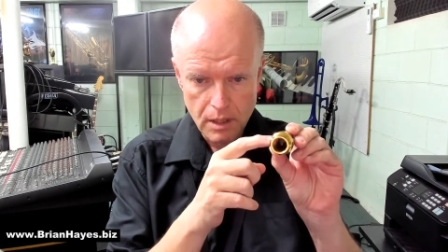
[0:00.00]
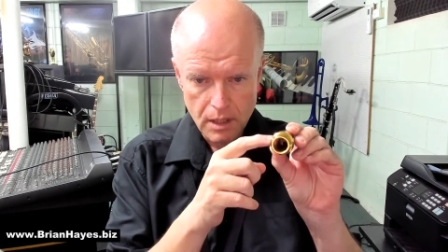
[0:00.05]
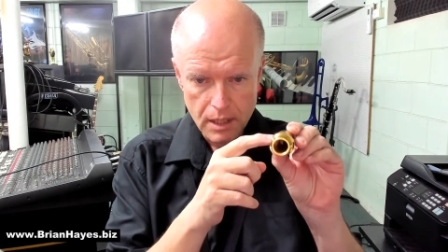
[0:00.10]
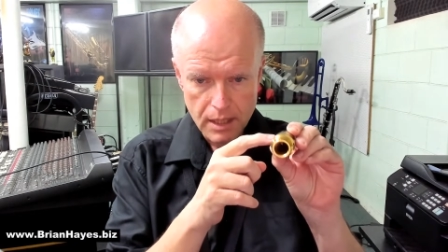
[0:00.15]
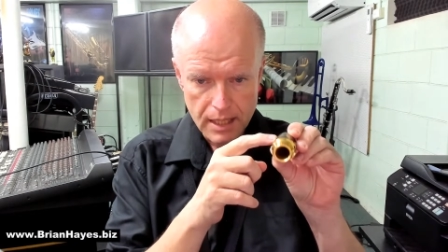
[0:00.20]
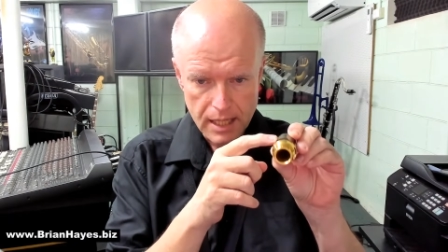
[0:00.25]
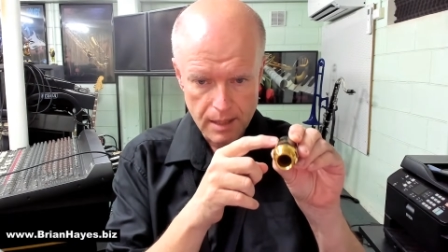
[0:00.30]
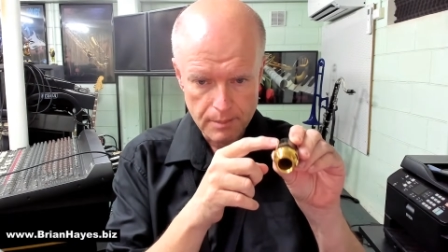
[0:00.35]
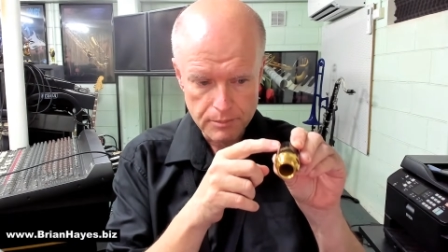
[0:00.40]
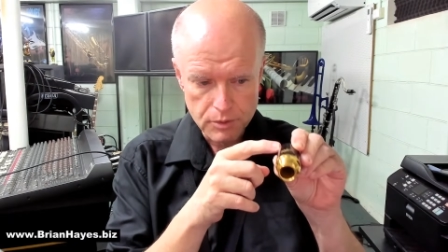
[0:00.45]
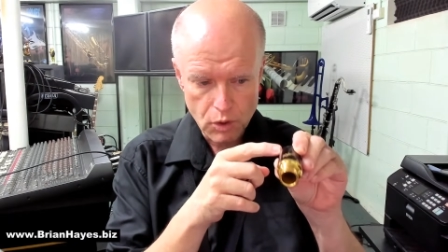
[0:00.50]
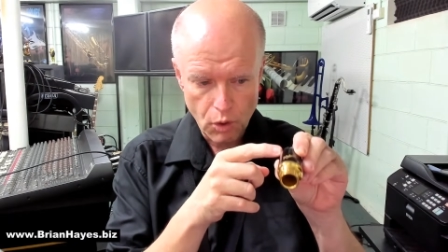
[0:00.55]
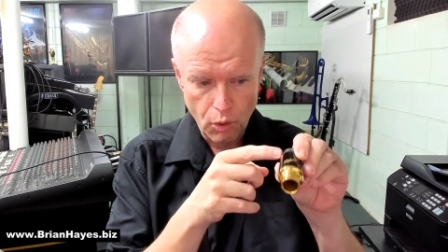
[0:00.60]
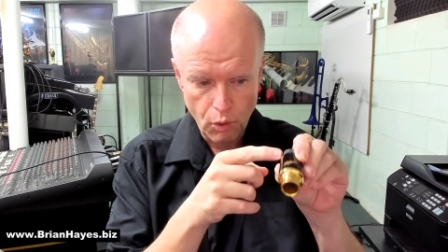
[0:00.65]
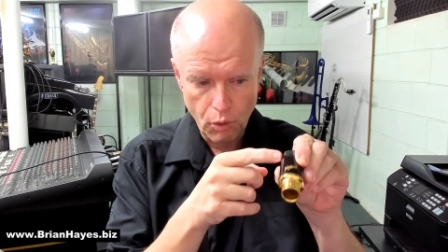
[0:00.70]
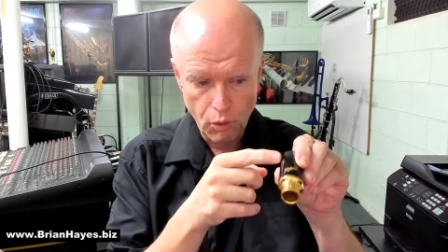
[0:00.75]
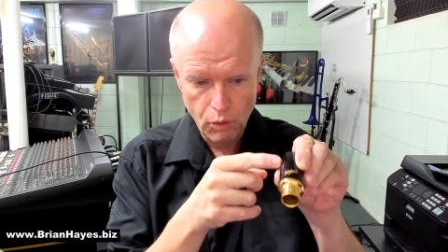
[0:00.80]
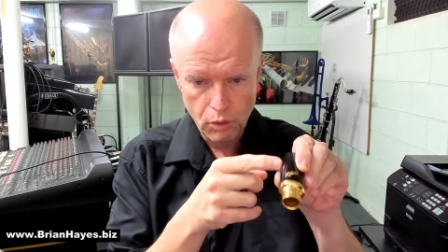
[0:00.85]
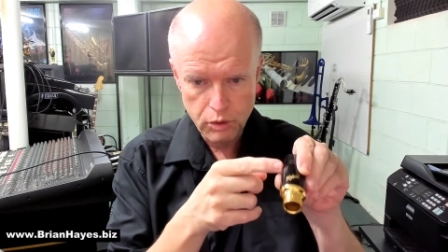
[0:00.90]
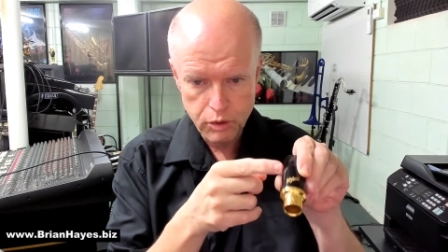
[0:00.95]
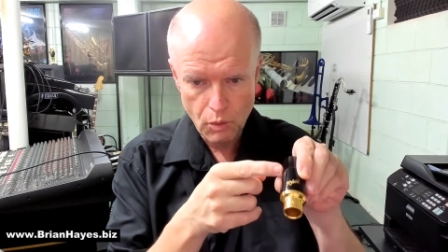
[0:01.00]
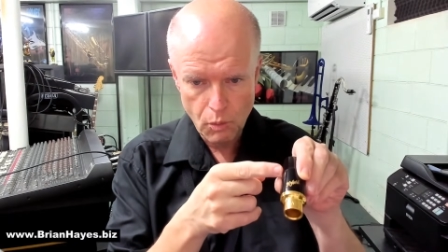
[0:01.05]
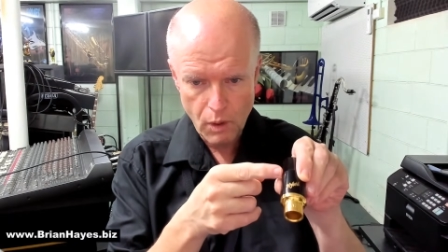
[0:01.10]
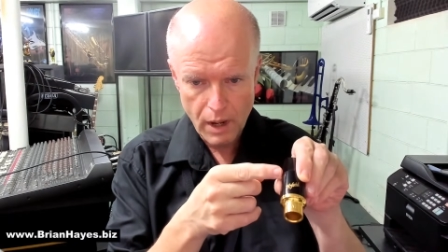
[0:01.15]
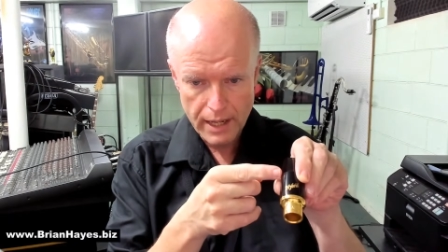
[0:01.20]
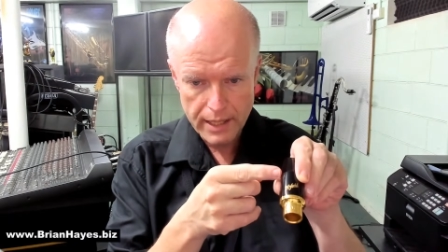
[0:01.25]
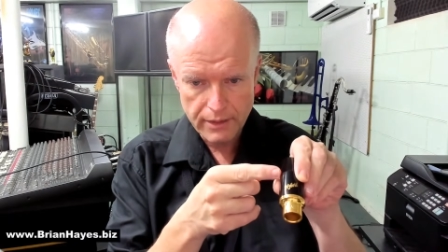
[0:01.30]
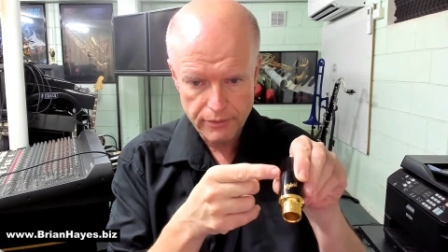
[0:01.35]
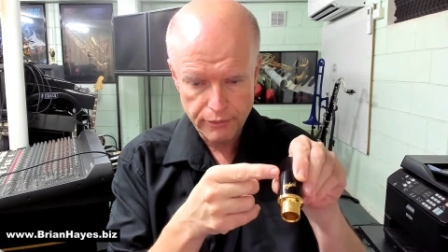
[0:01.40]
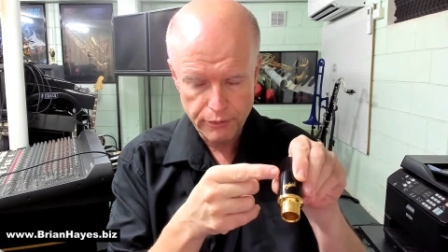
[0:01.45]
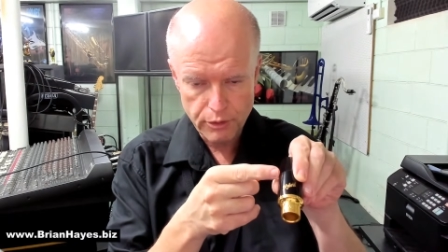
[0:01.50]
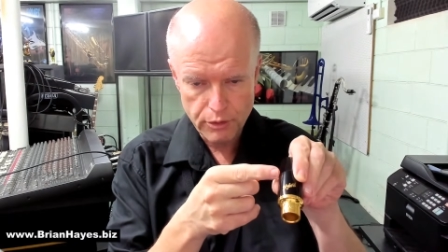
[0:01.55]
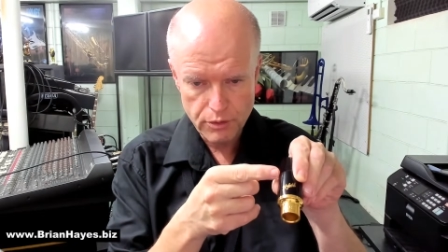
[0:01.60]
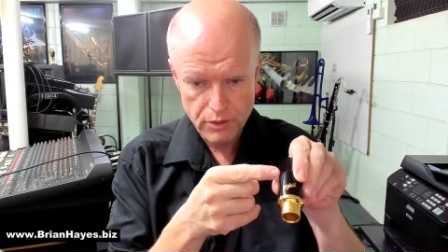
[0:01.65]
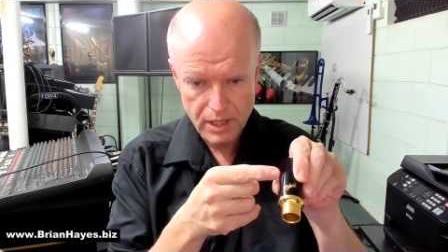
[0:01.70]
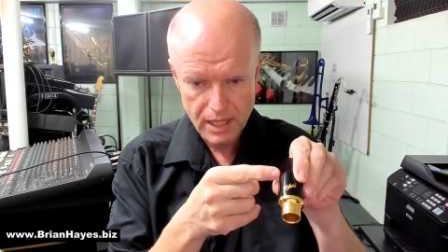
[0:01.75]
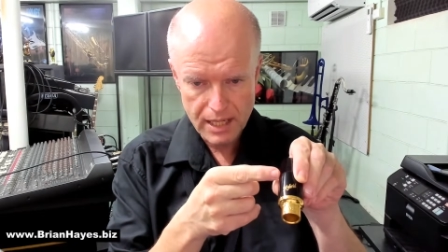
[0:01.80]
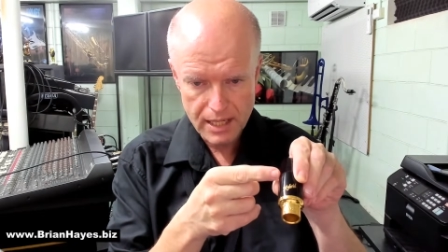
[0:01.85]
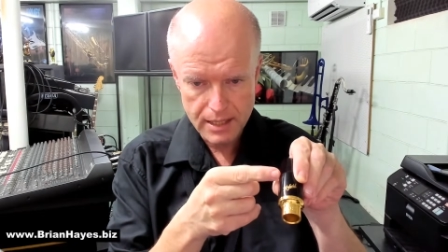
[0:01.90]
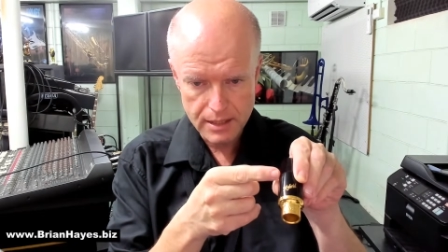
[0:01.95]
comes all the way through
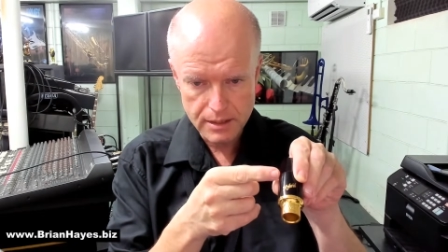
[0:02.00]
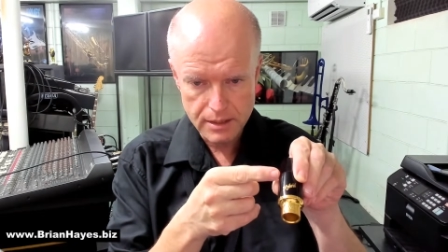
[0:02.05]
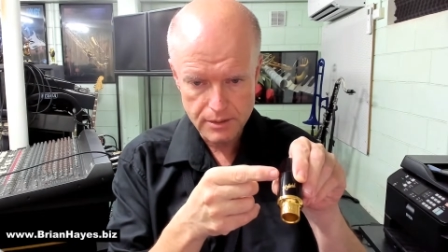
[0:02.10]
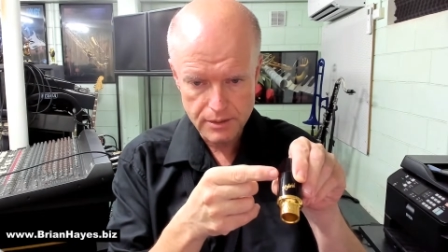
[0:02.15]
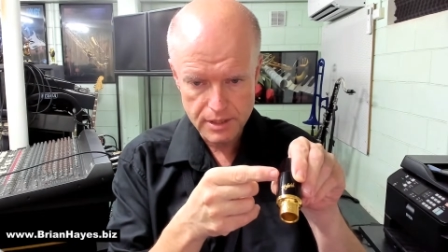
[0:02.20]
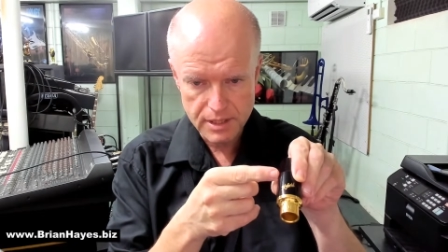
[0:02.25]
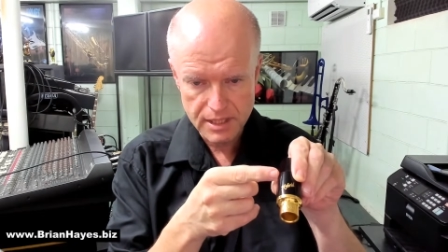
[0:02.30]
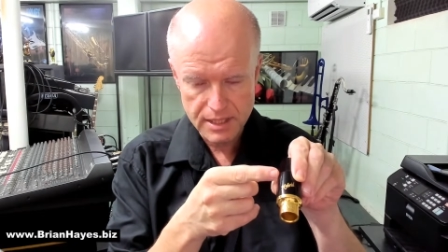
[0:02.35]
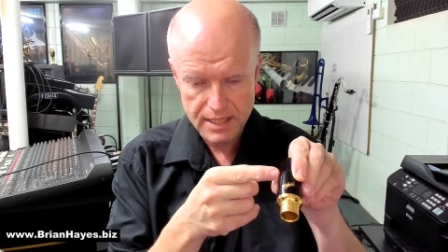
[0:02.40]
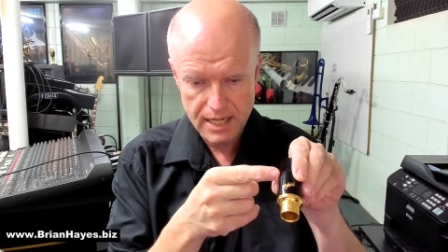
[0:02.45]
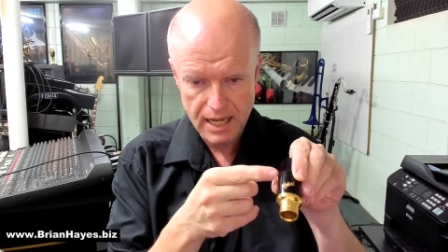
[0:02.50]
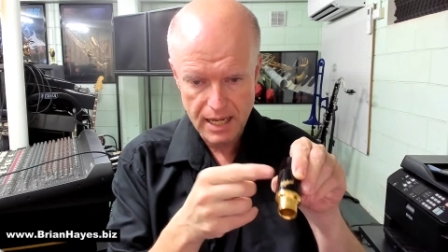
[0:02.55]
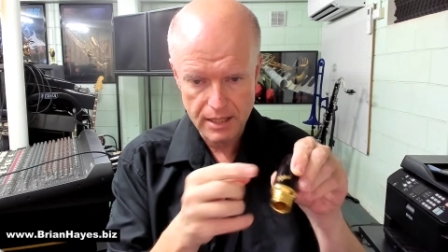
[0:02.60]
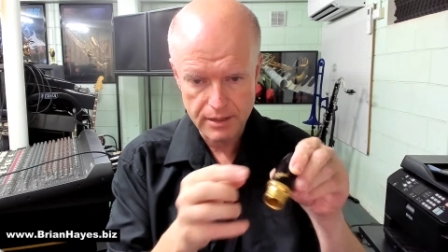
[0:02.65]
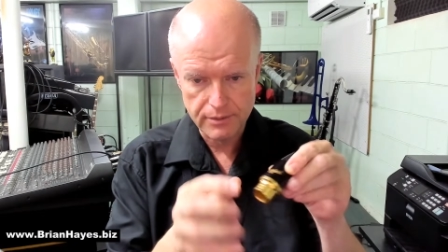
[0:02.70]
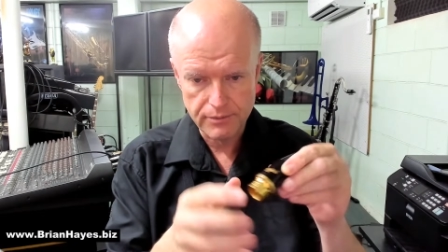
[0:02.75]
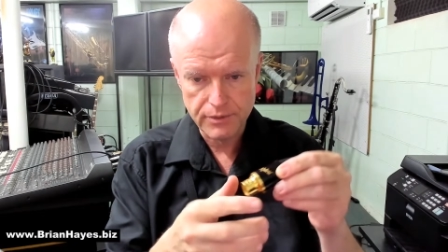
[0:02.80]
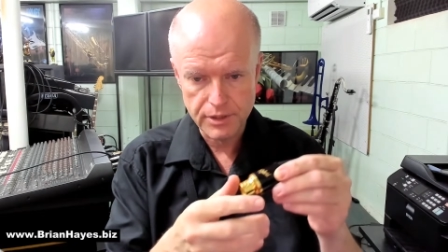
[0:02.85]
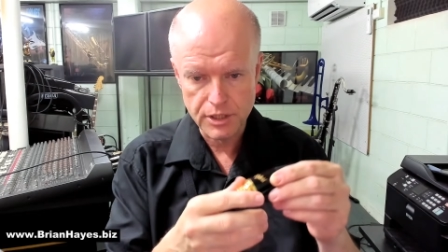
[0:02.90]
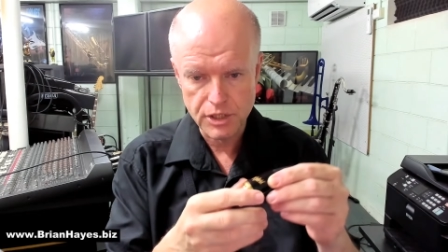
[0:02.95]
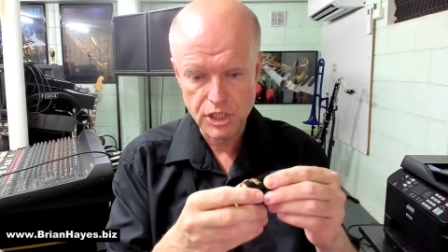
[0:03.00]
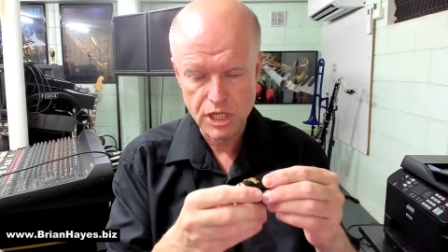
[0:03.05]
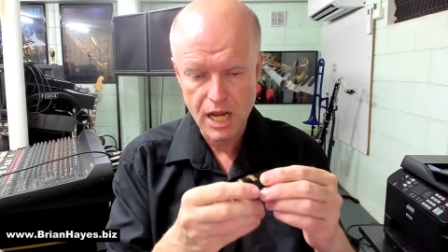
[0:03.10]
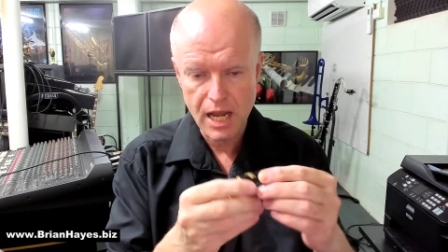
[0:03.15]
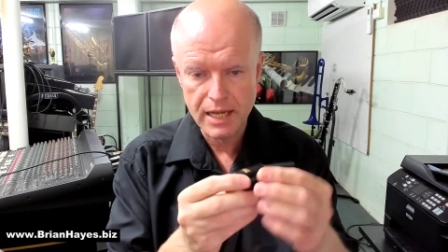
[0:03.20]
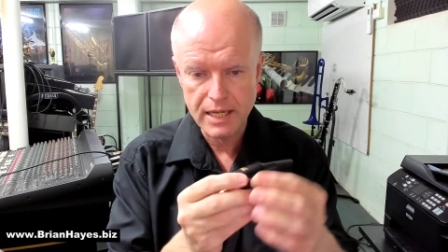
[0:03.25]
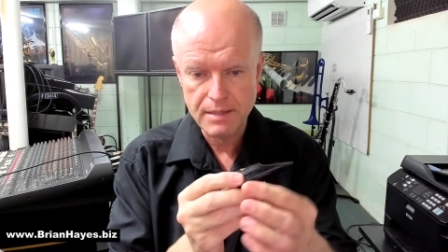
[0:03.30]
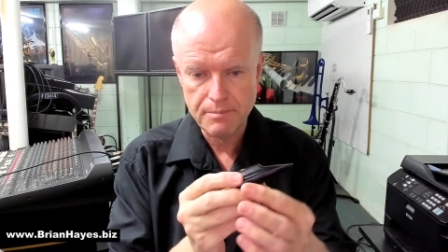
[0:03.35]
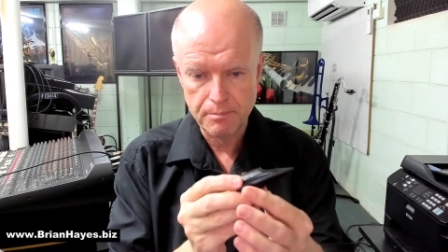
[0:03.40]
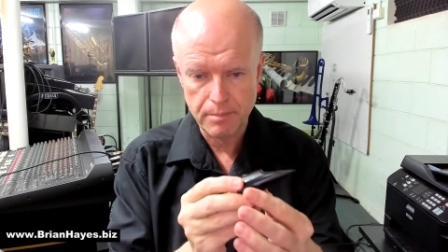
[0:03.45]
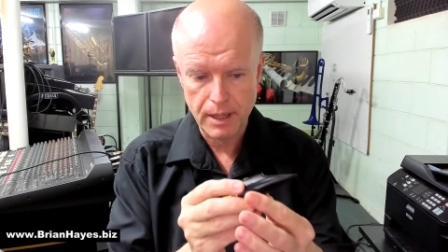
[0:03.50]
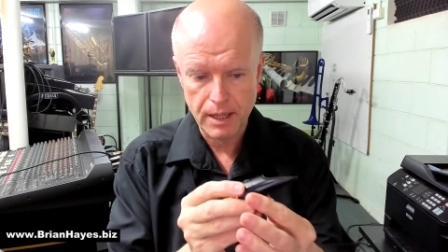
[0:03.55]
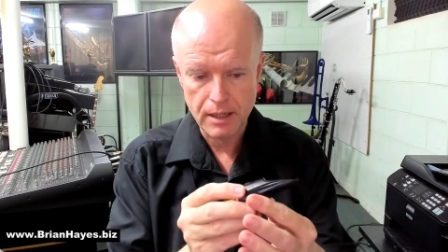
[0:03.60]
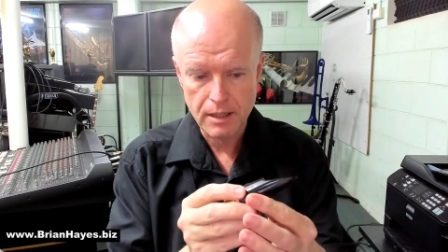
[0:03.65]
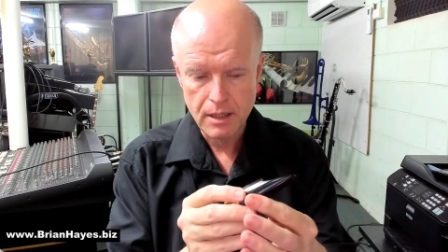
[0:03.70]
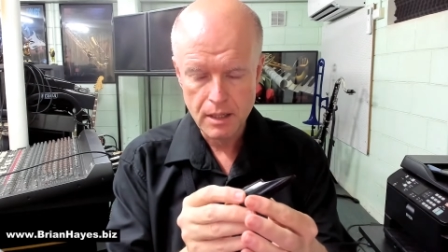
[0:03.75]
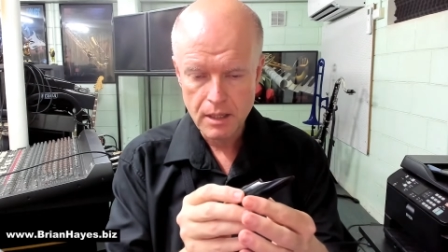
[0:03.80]
here to the start of the chamber.